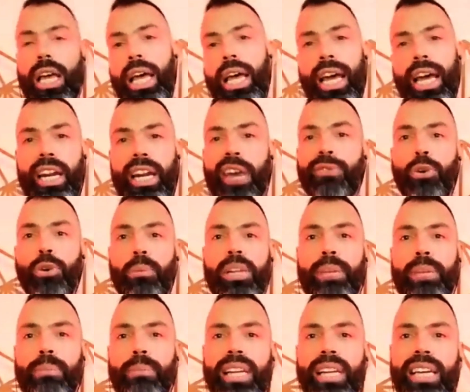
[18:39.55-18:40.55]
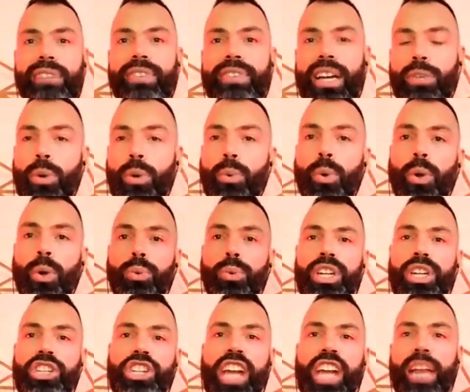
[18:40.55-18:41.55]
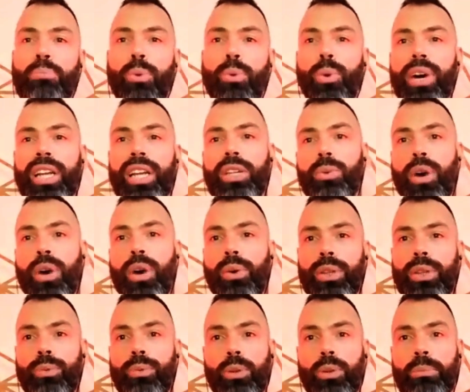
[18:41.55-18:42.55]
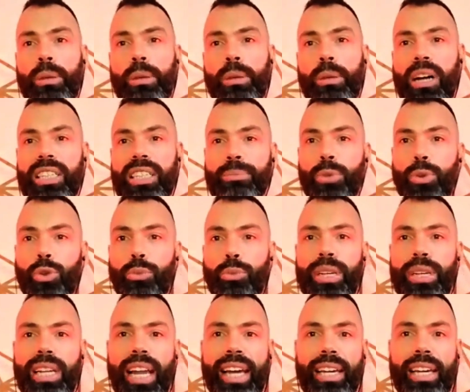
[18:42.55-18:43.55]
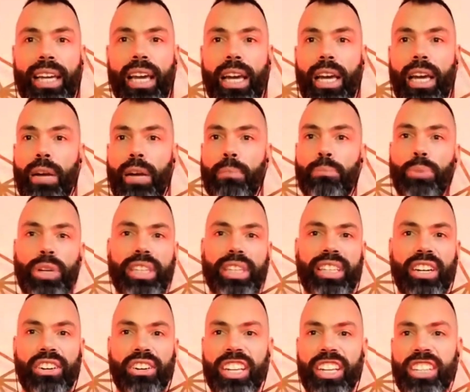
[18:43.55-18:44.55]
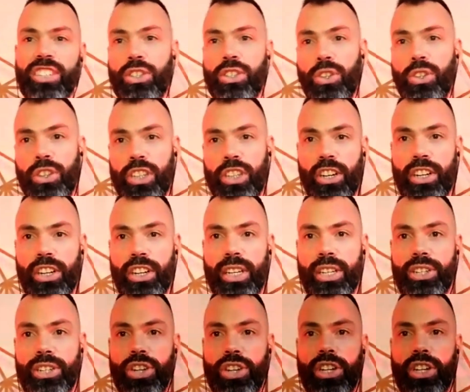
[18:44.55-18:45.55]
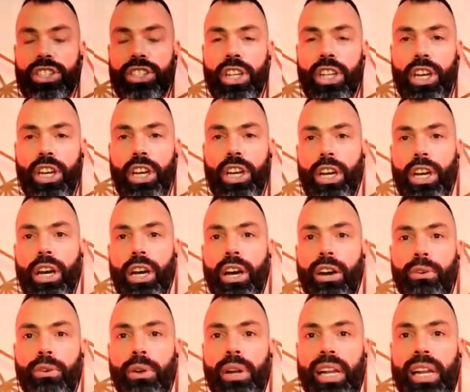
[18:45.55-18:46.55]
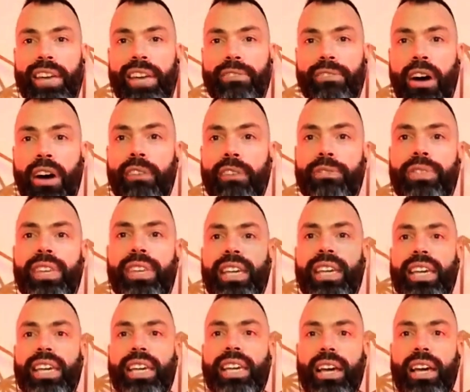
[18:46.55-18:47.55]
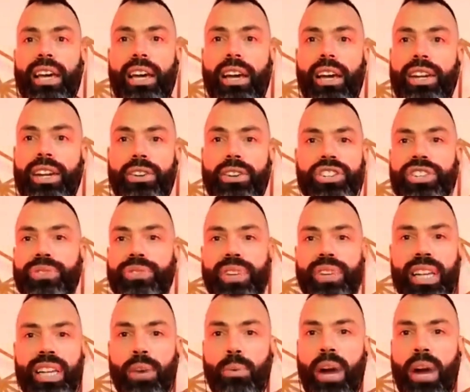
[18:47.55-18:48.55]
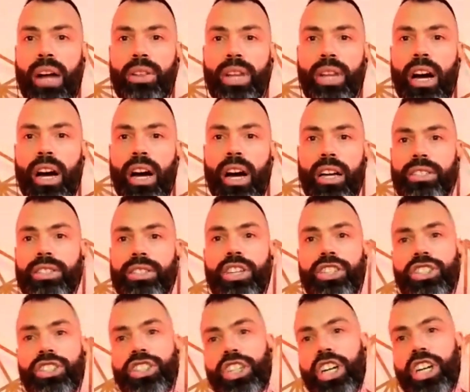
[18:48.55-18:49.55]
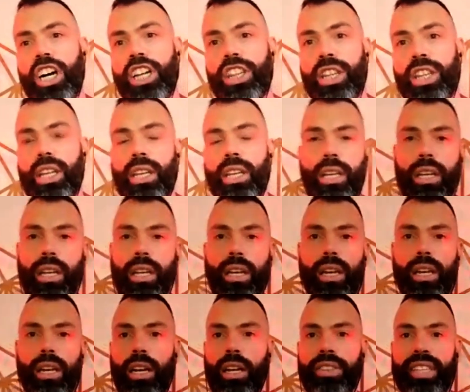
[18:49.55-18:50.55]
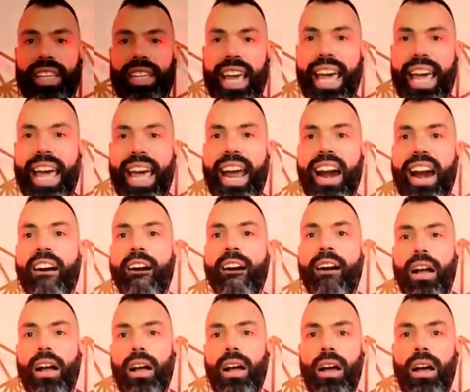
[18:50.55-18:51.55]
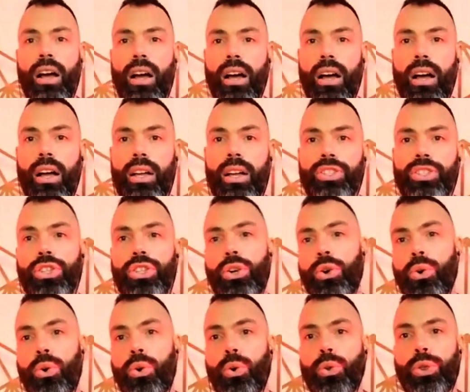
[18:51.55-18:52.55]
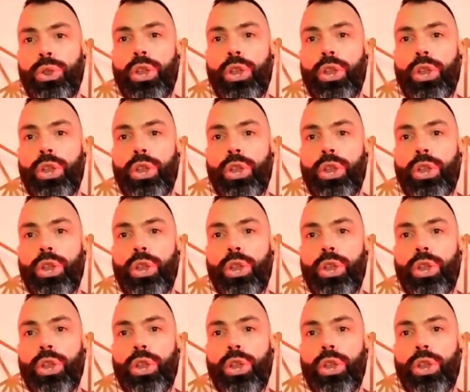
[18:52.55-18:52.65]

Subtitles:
And I firmly believe that we will reach that point where it will be possible to be like Breatharian, Soltarian, just live off the energy field around us, the sun, the air, so the